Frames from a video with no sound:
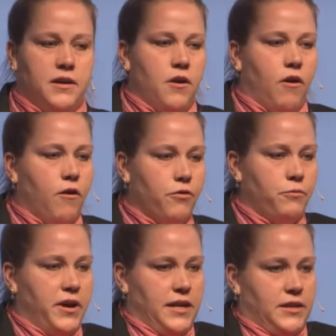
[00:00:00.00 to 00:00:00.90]
all the
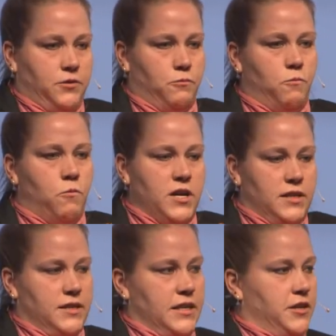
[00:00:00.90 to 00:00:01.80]
way to one
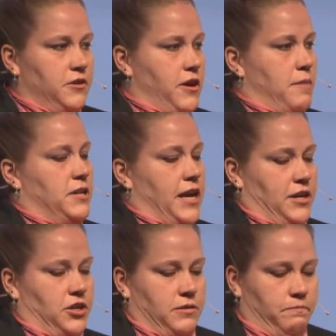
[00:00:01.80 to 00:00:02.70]
singular
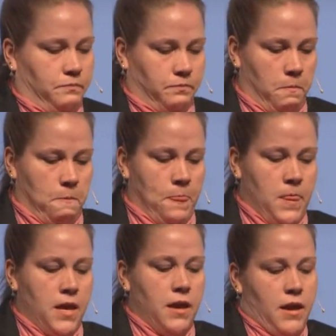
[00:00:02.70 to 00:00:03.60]
application.
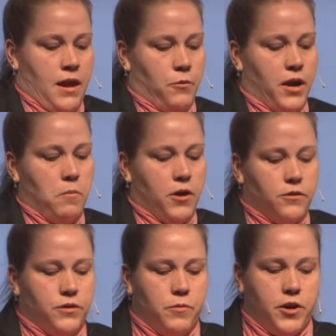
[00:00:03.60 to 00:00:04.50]
And when I
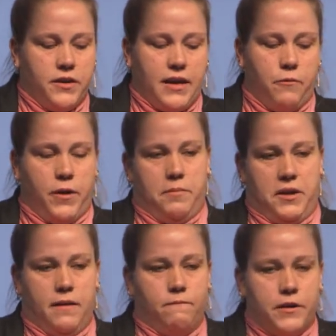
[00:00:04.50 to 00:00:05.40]
modeled the market that way, it
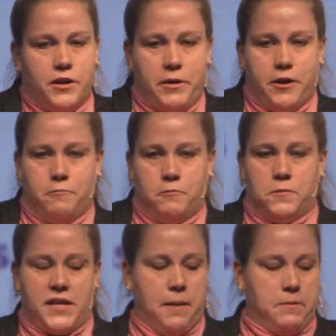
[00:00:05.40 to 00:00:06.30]
became very apparent what
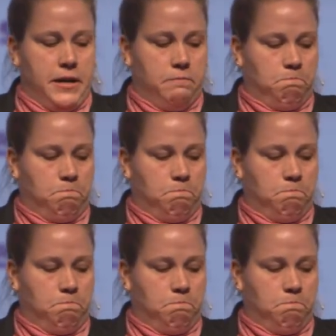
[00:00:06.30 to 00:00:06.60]
was happening.